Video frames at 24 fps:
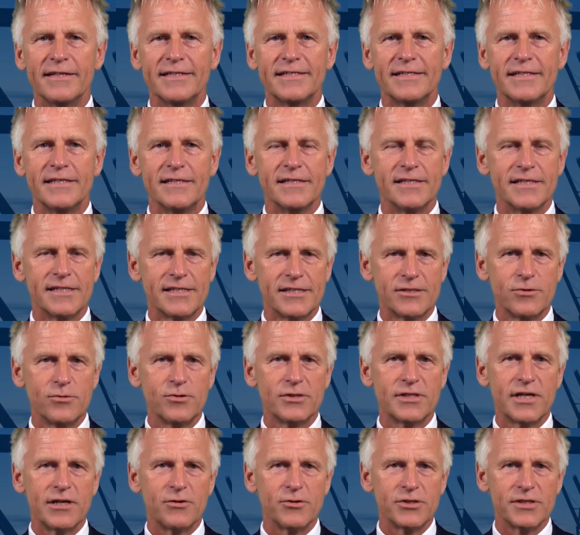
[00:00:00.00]
since
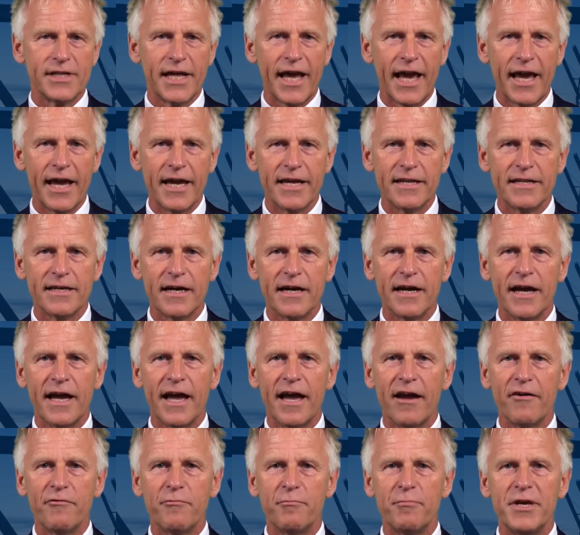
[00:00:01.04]
2008 I
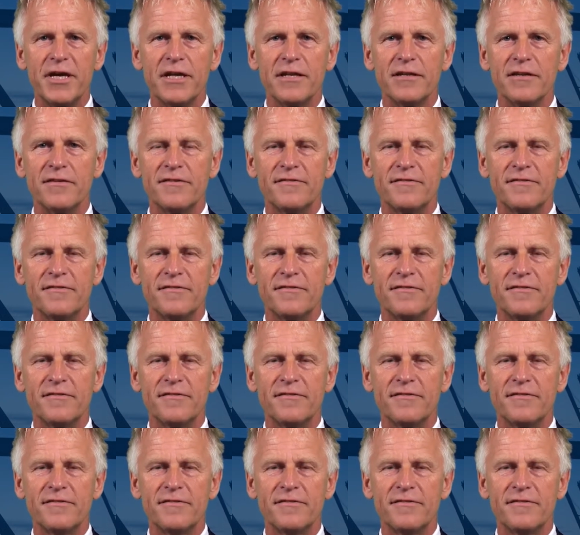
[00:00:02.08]
have been